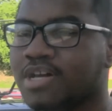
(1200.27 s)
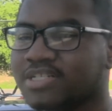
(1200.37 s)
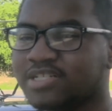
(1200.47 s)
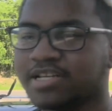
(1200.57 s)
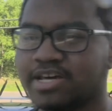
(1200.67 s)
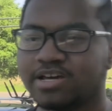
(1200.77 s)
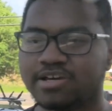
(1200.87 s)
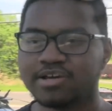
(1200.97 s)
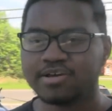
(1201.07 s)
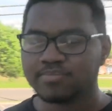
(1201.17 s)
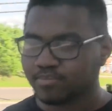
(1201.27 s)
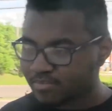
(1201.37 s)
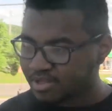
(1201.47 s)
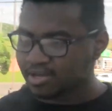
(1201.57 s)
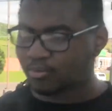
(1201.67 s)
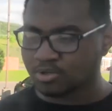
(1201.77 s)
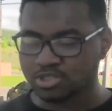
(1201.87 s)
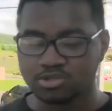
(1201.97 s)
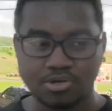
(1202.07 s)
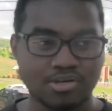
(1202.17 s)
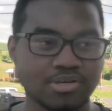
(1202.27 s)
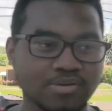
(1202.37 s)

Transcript: us today. It was good.